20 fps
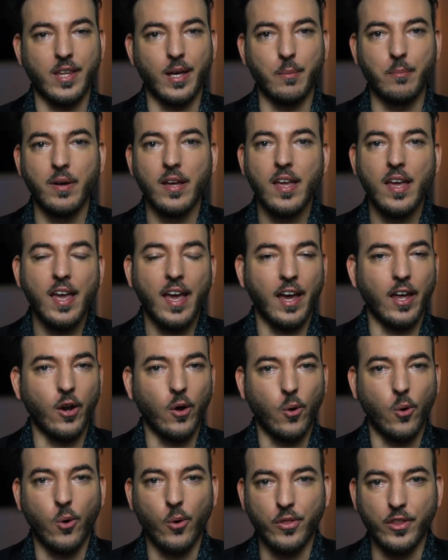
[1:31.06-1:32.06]
them, and
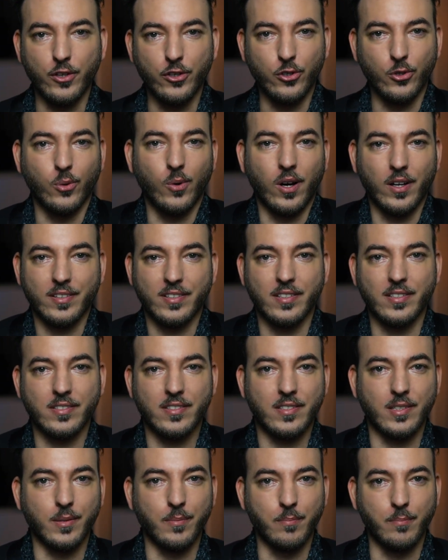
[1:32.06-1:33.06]
all the
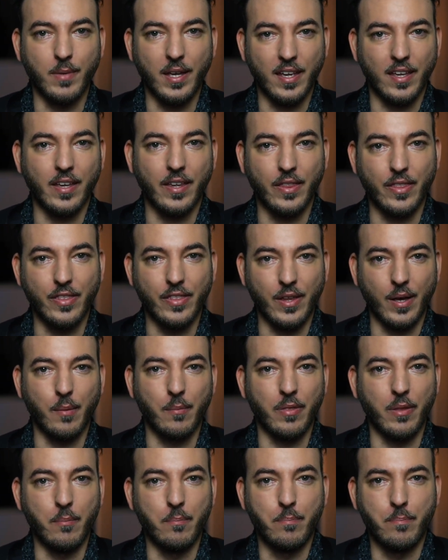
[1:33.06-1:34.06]
nuances to making
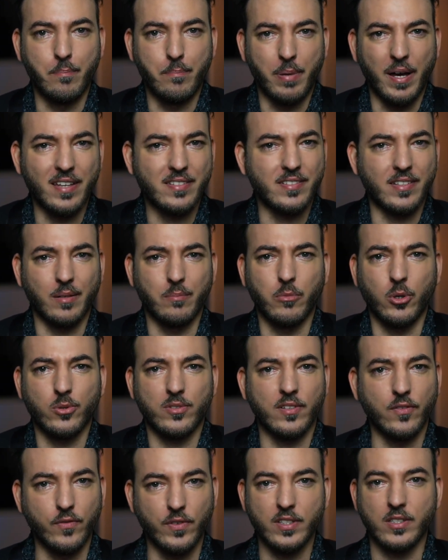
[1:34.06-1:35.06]
them the best and
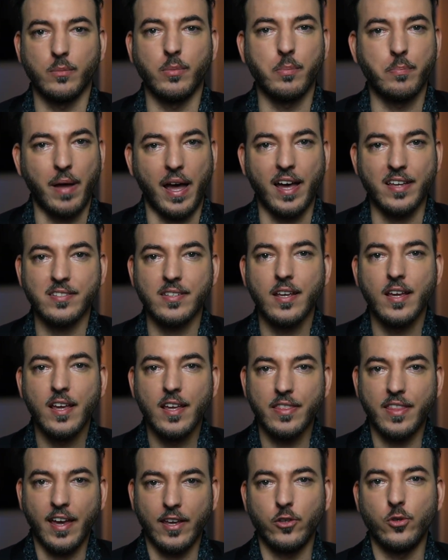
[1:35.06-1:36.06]
most invisible pass
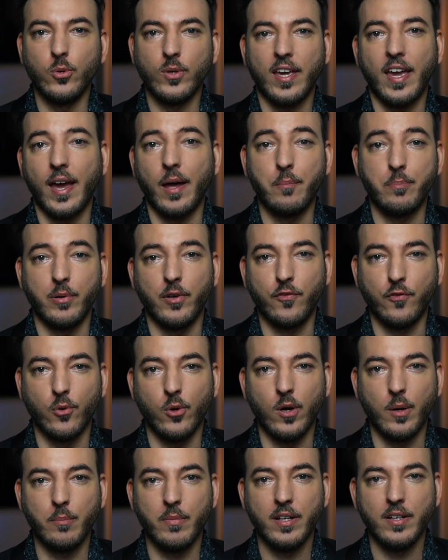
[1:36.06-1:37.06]
that you can
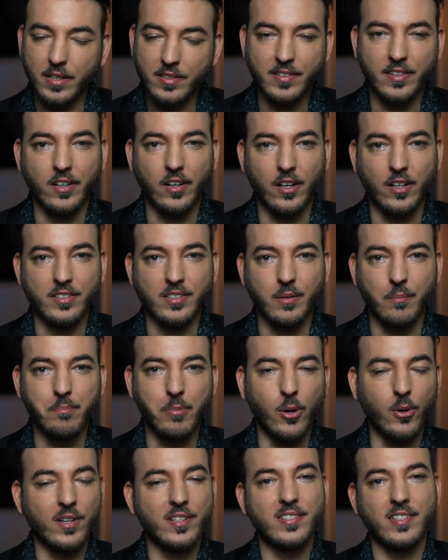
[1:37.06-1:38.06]
perform. Plus there are some
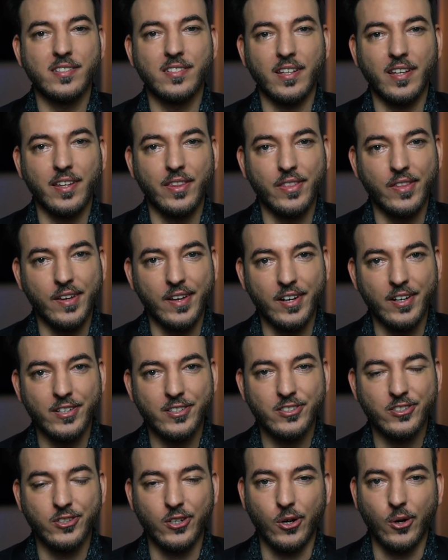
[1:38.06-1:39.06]
bonuses in
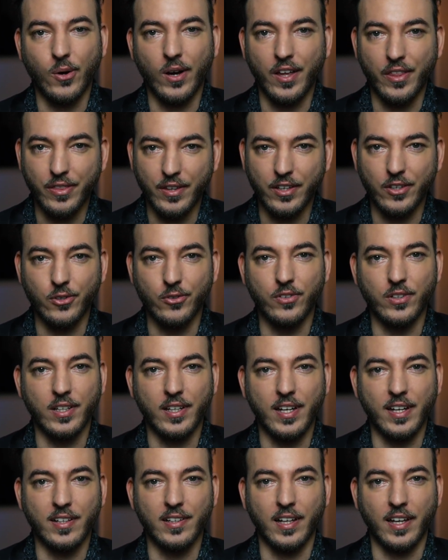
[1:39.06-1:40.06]
there, so I think you're
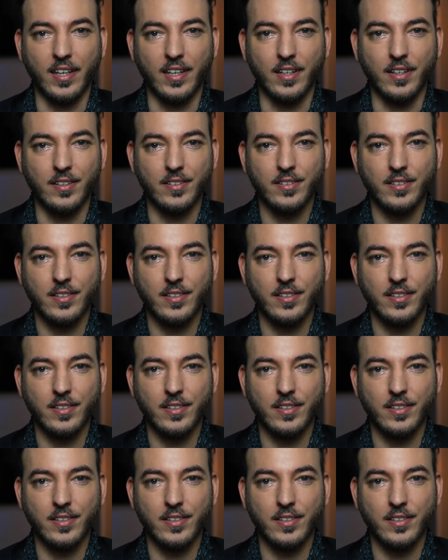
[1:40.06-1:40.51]
really gonna like it.